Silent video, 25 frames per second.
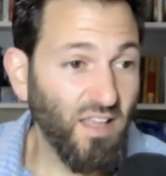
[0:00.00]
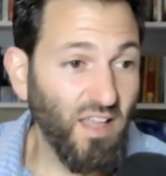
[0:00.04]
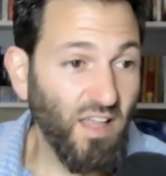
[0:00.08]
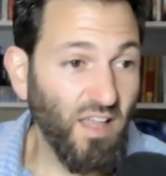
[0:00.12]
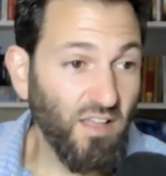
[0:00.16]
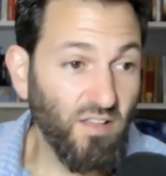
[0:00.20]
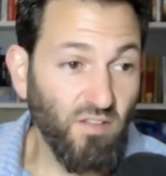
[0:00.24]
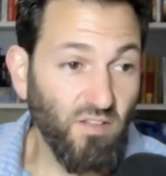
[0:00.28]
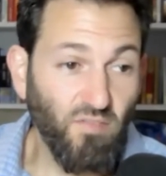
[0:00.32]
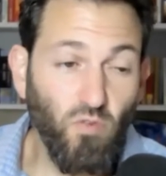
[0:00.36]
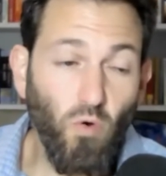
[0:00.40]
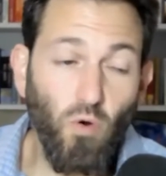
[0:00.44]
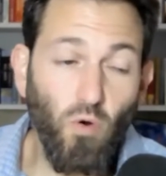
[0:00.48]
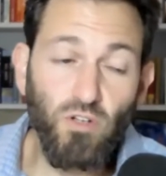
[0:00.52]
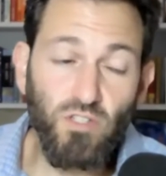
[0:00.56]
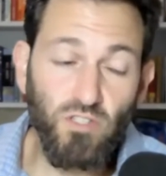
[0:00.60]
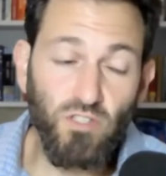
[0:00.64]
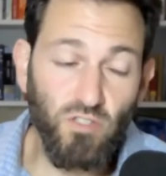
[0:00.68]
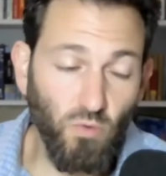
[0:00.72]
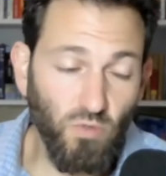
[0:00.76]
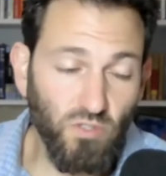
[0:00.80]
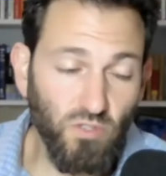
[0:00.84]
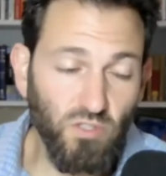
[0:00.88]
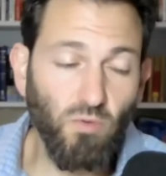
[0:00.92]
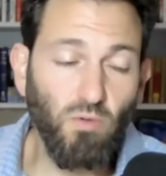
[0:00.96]
And of course,
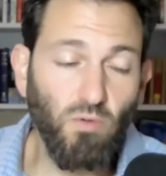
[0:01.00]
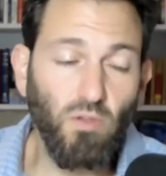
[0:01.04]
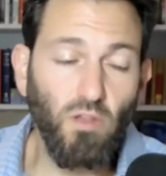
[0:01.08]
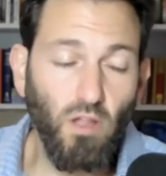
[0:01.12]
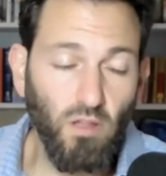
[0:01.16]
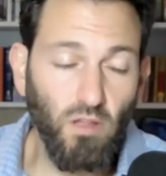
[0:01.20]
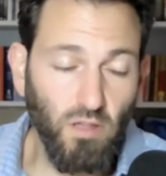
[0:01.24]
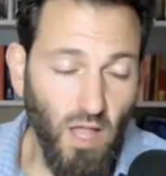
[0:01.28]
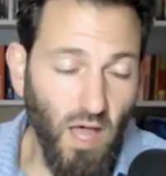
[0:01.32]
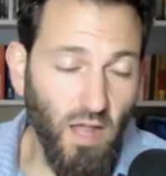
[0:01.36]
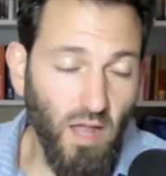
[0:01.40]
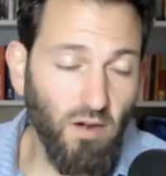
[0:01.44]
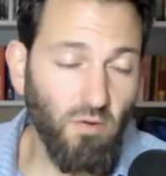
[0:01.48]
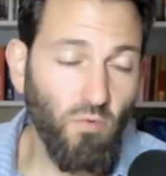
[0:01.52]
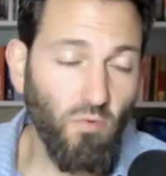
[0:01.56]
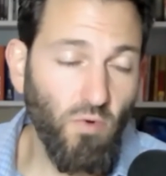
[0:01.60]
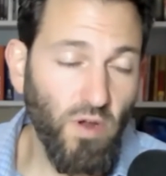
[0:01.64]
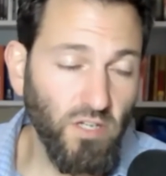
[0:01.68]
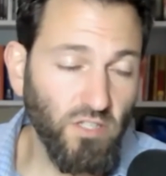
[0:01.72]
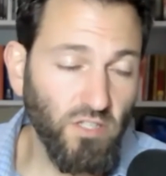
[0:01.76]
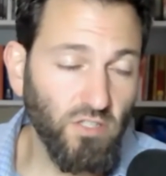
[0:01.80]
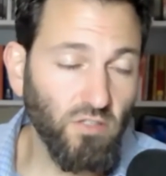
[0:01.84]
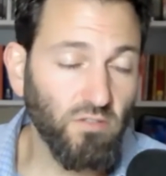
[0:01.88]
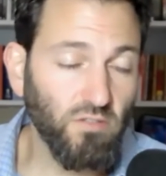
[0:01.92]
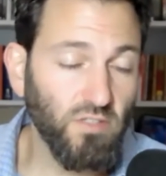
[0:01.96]
there was a lot of
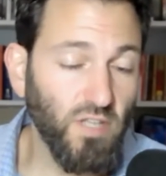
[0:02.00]
racial